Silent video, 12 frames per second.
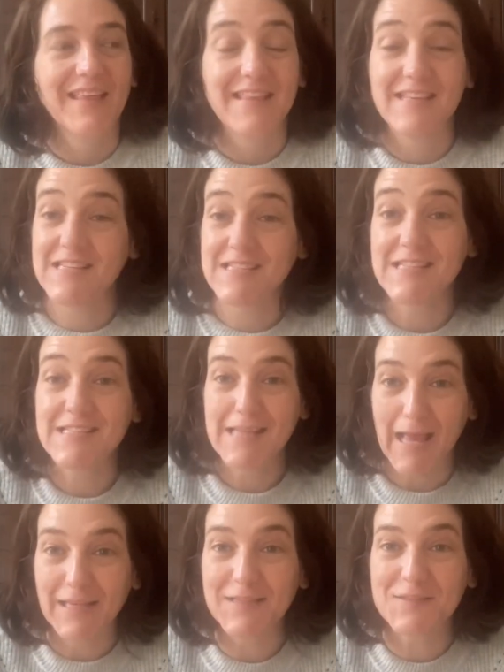This is the
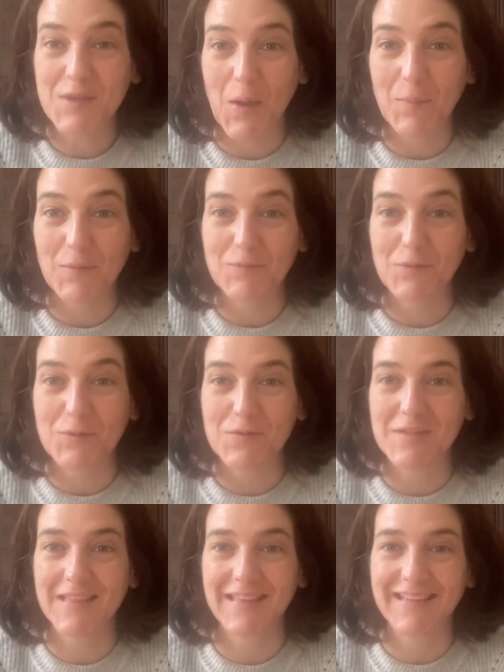second time I've
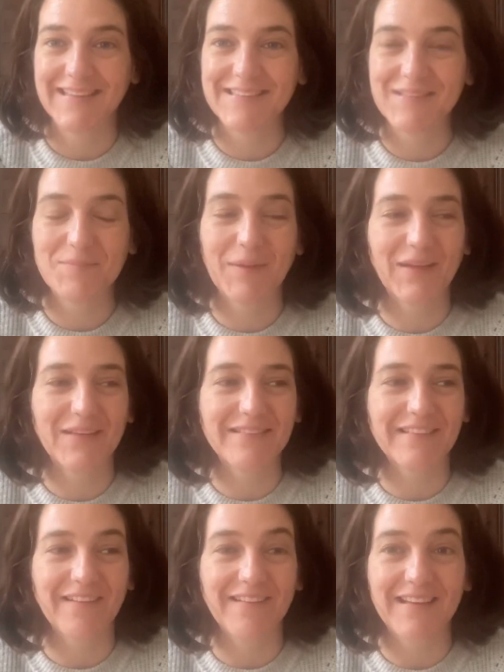recorded this because
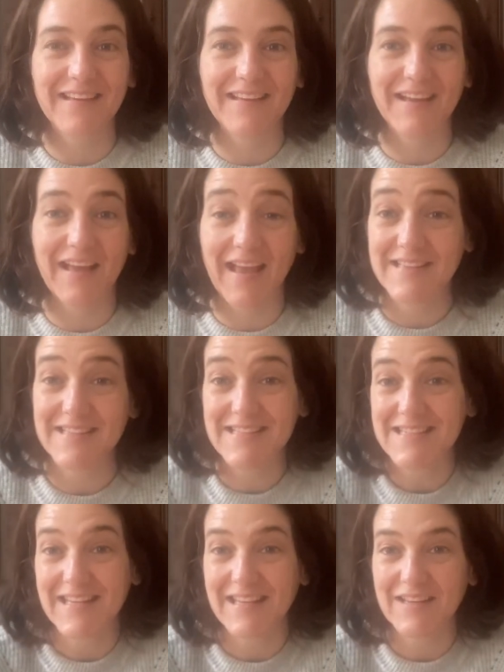I
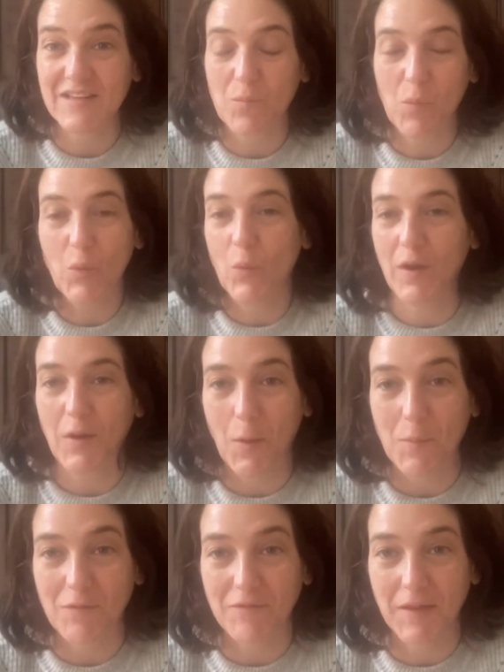edited it, put it all in
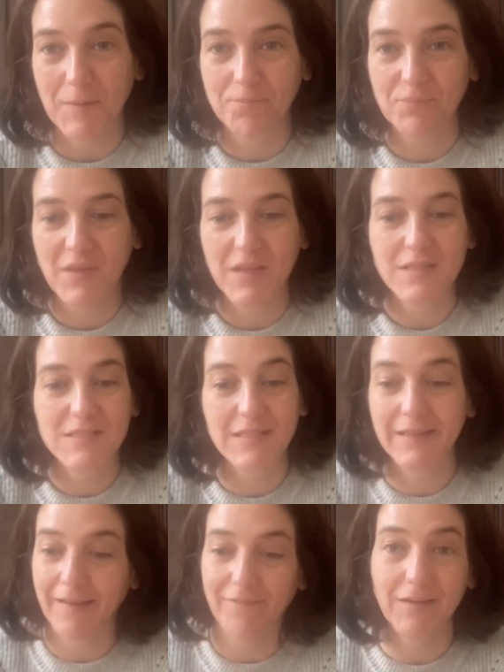iMovie,
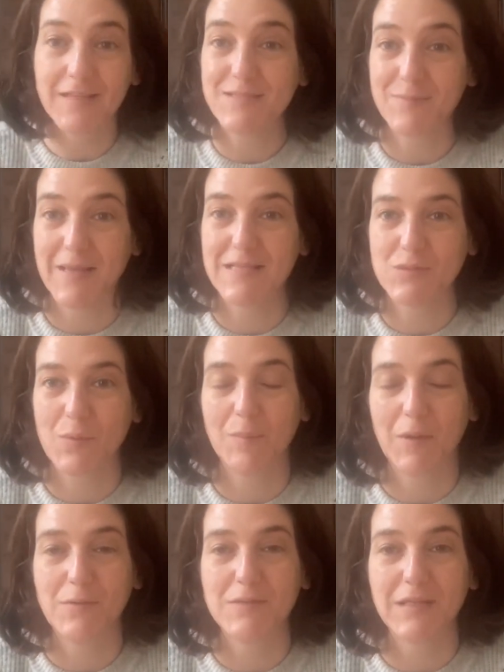didn't have any space to
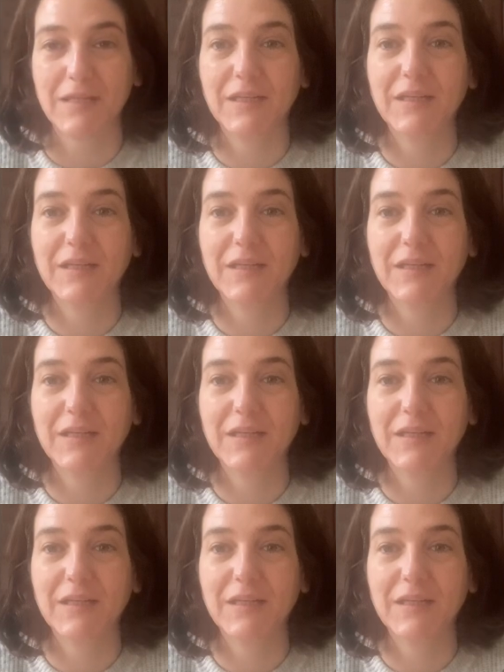upload it,